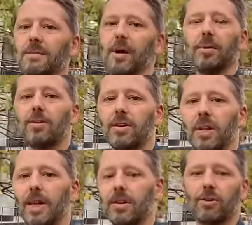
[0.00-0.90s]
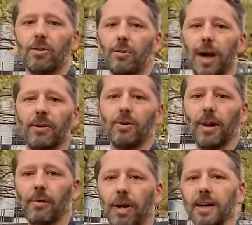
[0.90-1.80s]
Maybe your city is too bad to
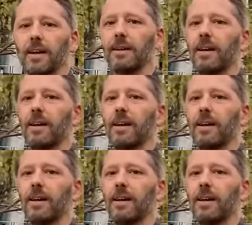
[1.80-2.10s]
ride a bike in.